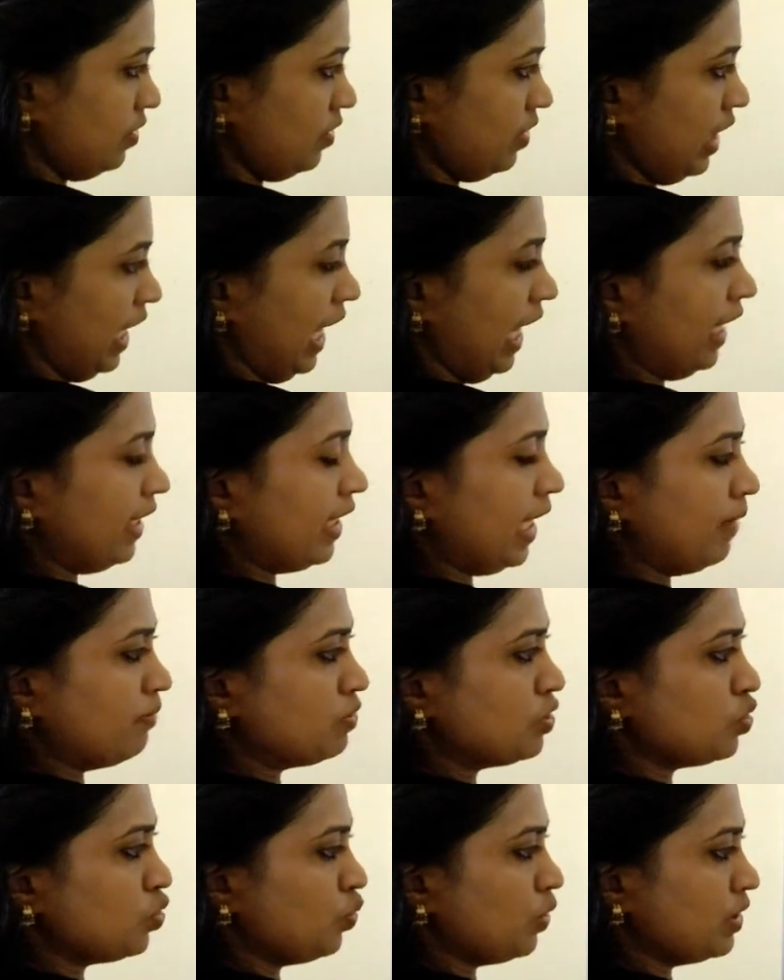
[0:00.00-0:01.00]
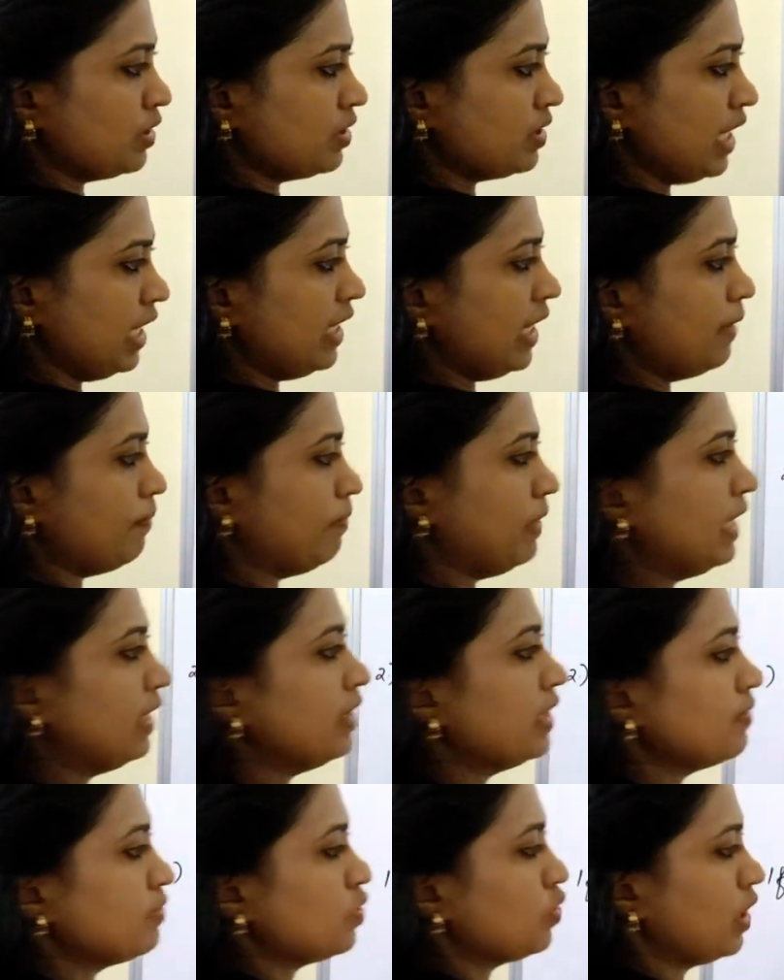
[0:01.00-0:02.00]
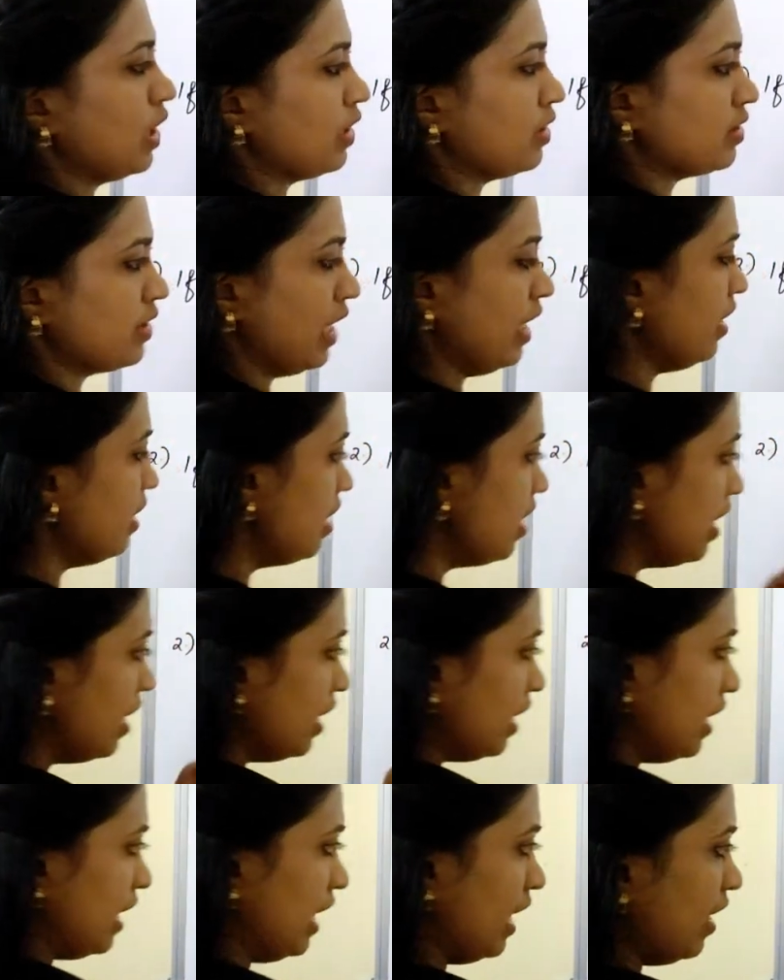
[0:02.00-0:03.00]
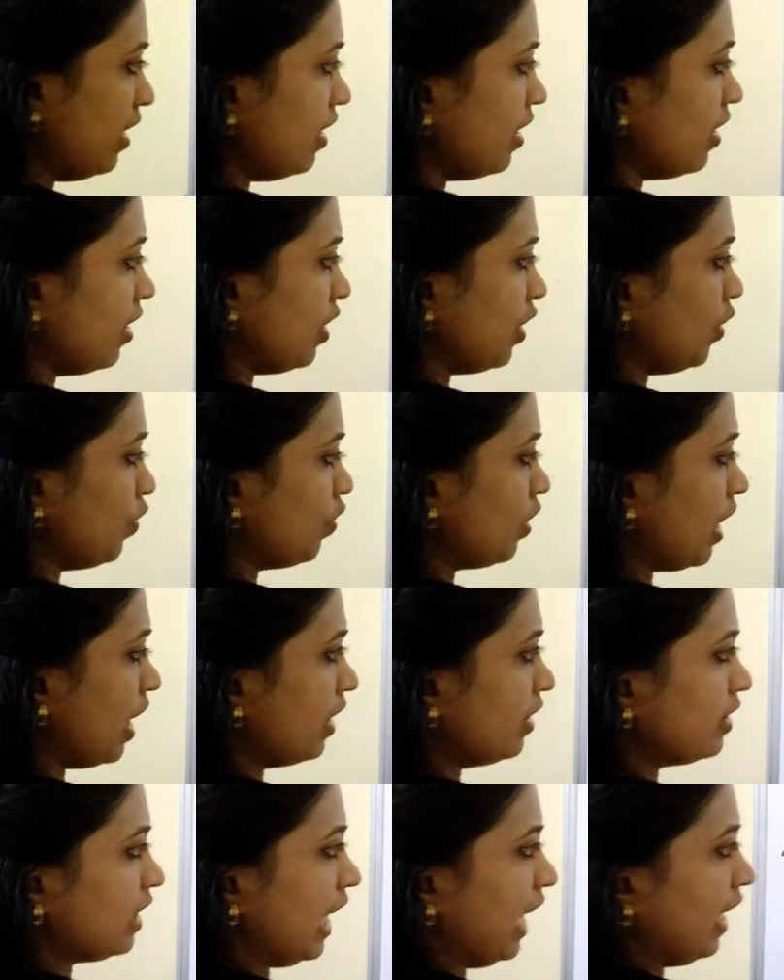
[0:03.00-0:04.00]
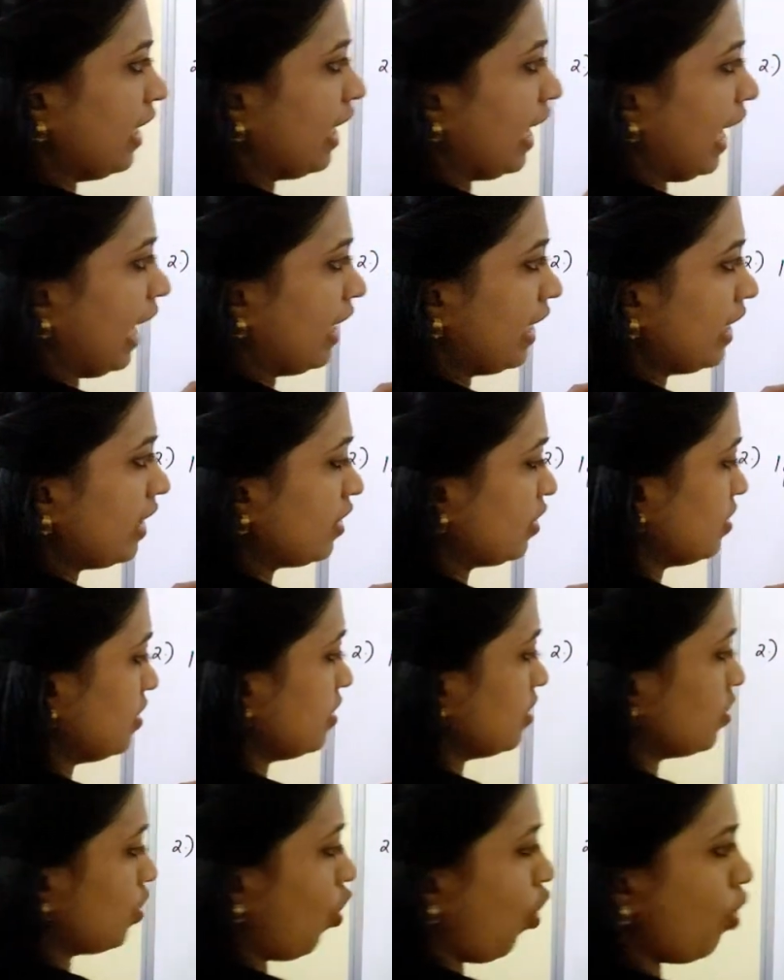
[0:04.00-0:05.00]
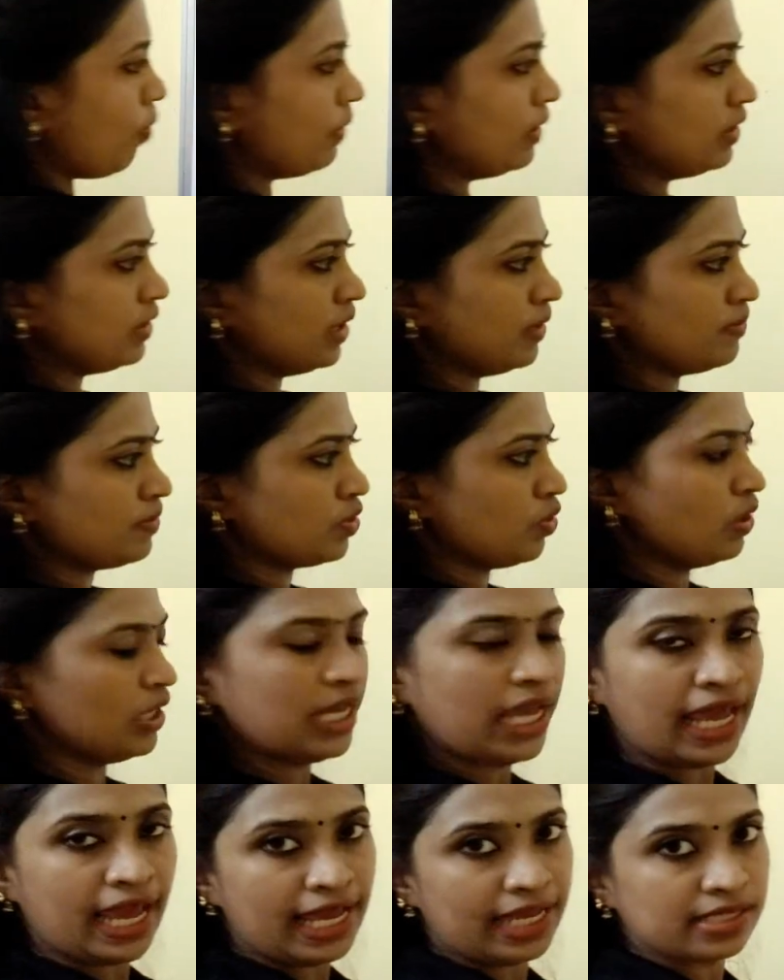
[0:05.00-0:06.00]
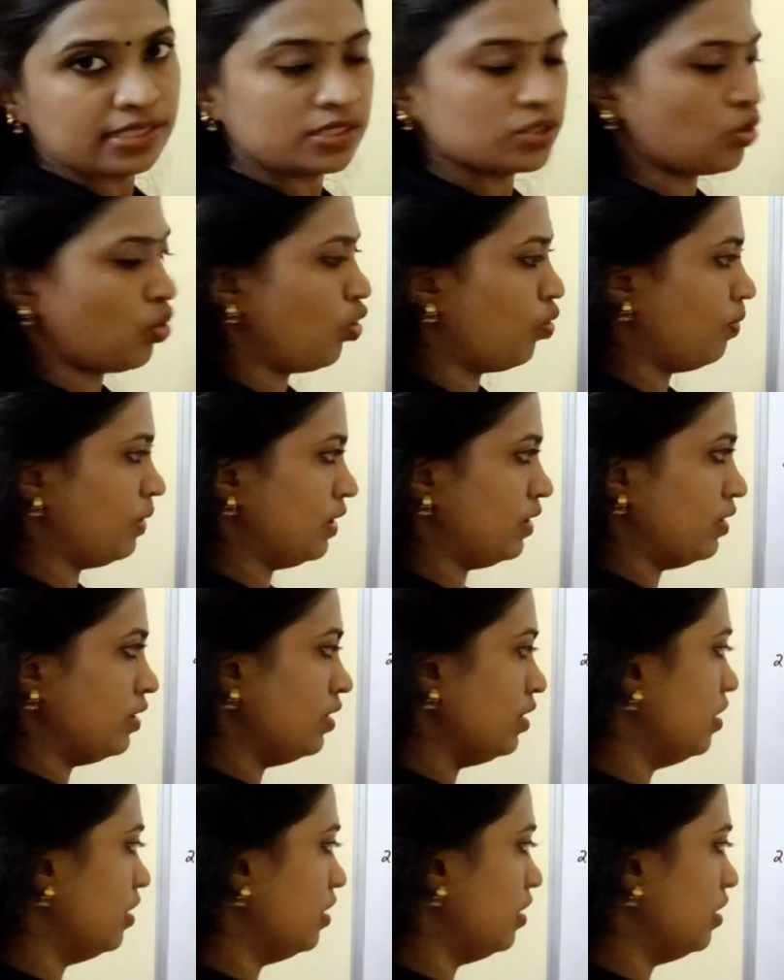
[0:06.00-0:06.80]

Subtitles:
a terms to one side and b terms to the other side. Here you can't take any common terms, only a is common.